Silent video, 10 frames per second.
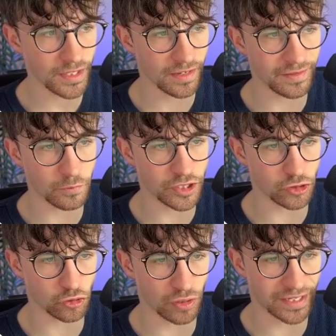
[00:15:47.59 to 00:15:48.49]
And then we
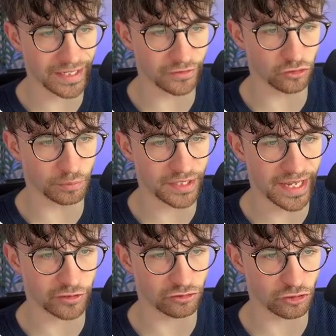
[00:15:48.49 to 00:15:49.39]
can drag in some
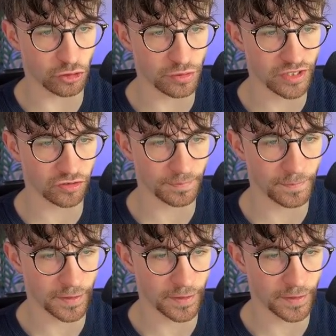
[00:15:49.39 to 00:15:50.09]
text to this.